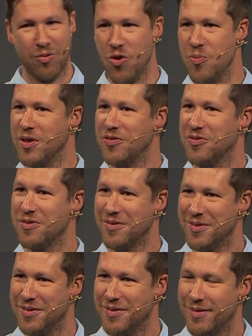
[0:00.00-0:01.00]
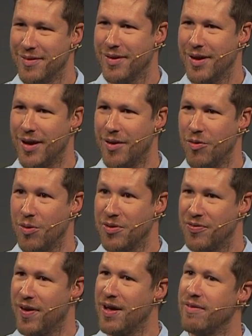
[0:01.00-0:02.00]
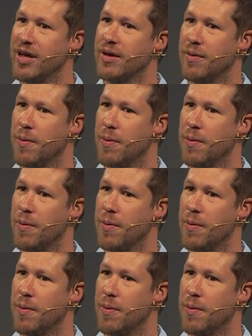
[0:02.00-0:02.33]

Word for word: Romans, uh, Romans 5 8,